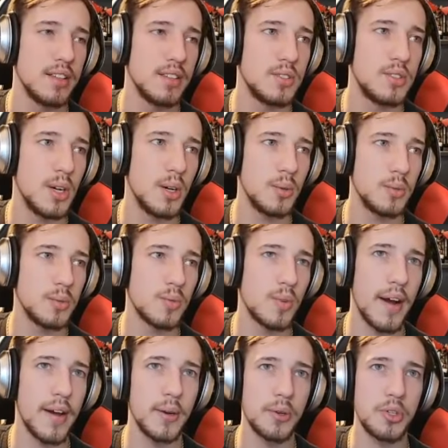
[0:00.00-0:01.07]
Don't
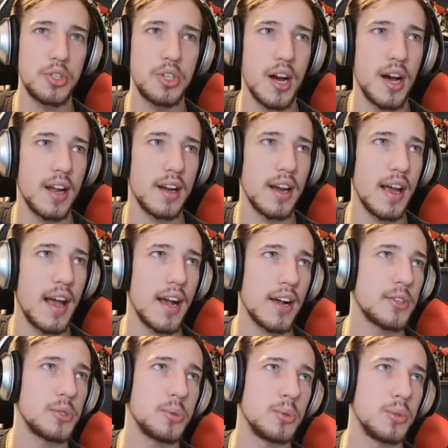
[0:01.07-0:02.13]
Rhino shot
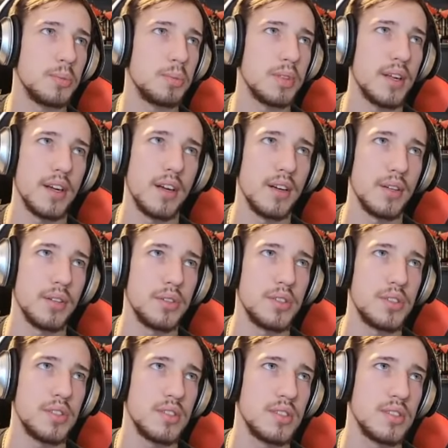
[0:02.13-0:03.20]
actual players.